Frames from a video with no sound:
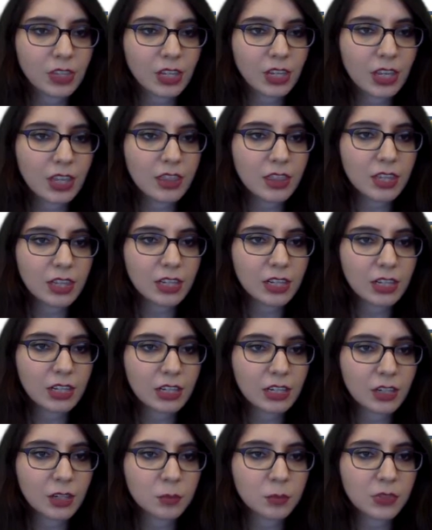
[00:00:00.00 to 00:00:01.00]
And then I
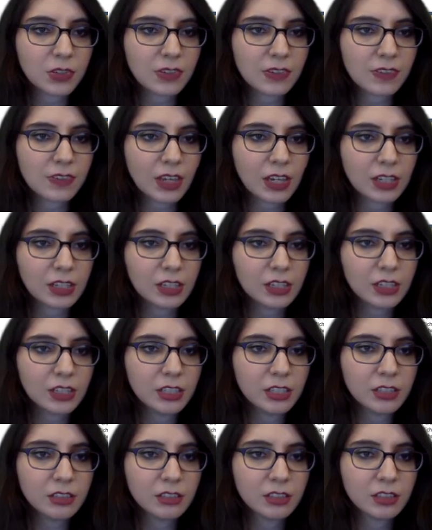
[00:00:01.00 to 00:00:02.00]
can come to the side
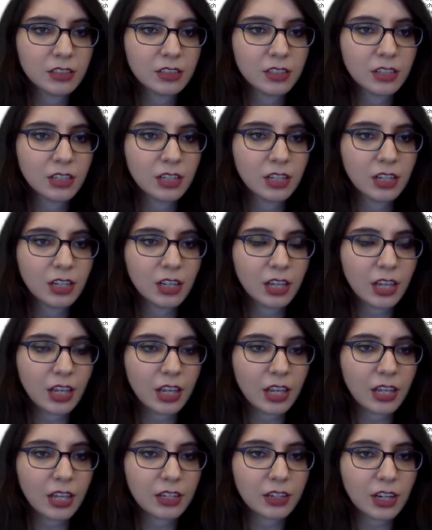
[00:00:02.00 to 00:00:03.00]
here
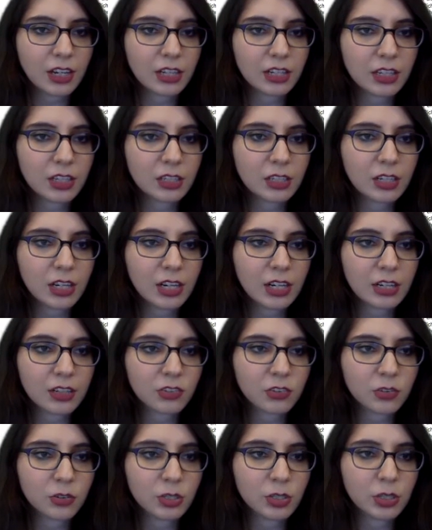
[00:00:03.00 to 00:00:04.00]
and I can
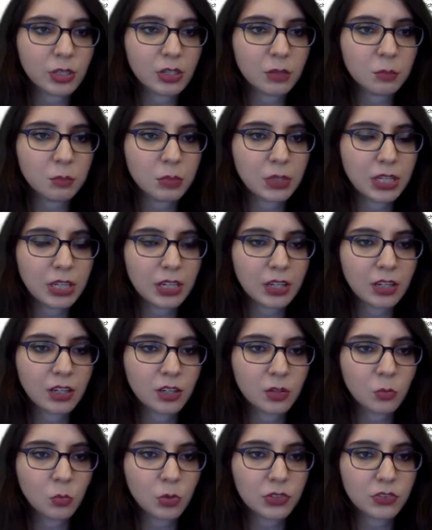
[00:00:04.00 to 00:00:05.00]
actually pick
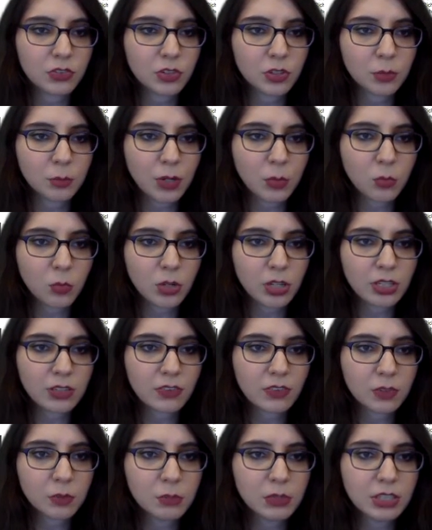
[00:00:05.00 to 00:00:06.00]
what term I
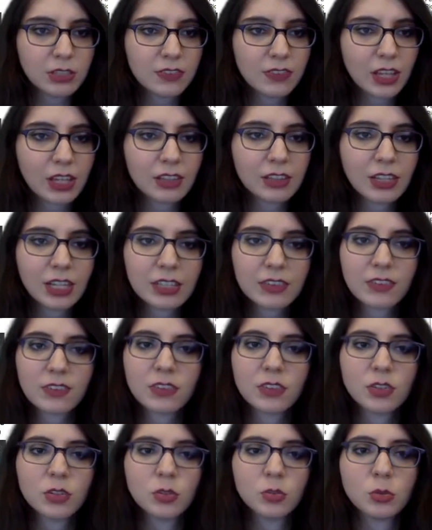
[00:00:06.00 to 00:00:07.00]
want. So I'm going to say, let's
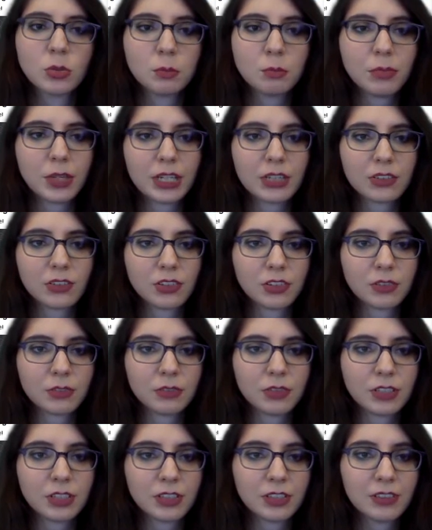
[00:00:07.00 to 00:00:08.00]
do
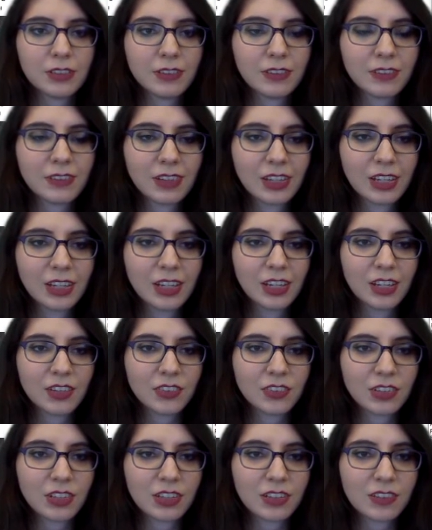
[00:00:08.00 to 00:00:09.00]
banter-filled.
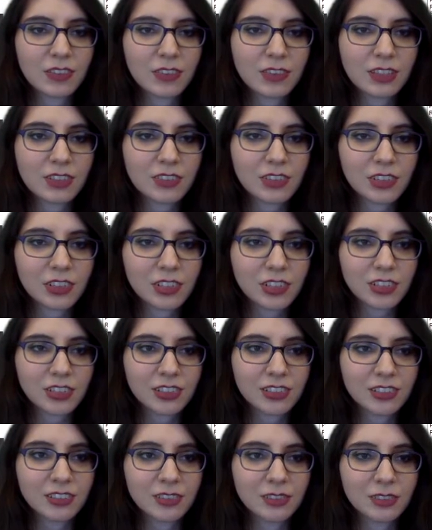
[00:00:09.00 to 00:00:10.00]
So these
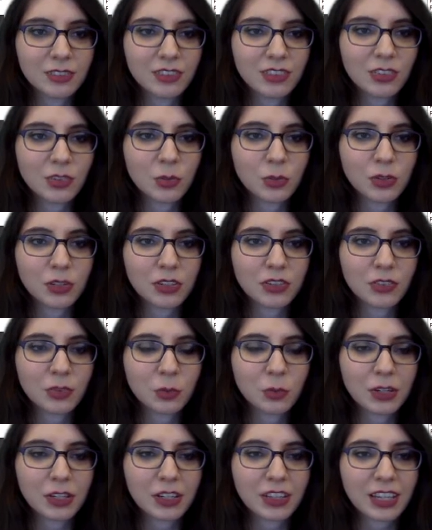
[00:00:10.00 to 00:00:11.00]
are stories
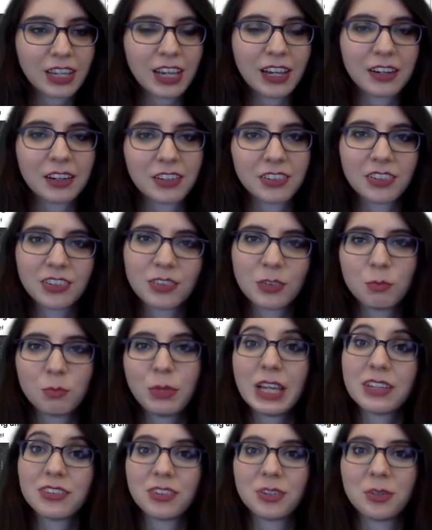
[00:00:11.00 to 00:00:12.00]
where the characters
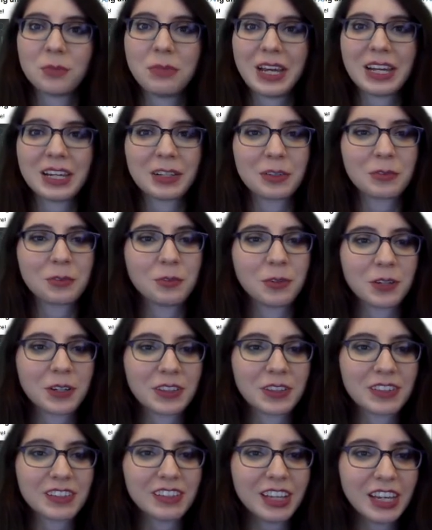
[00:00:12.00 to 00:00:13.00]
banter back and
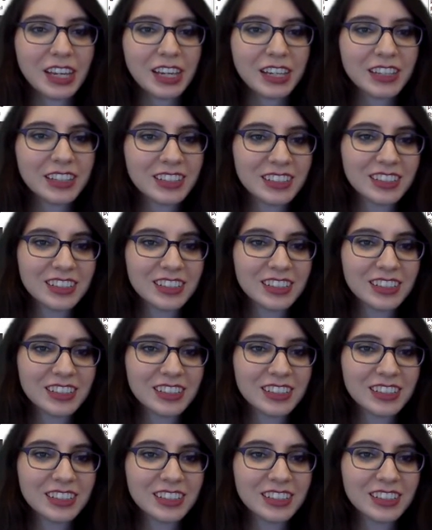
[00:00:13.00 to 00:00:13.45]
forth a lot.